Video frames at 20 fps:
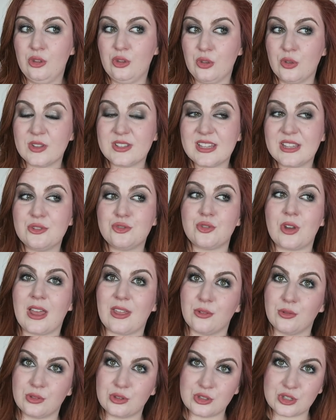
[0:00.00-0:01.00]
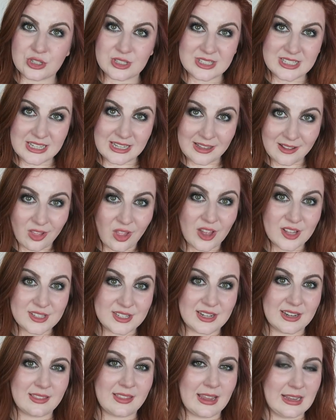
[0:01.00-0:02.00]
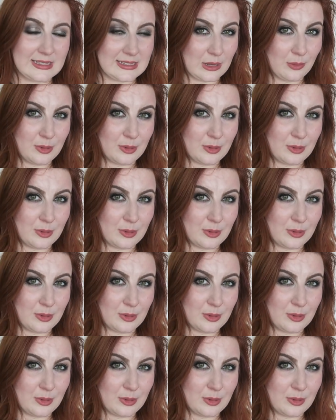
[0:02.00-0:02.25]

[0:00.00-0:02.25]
usage rather than just decluttering things.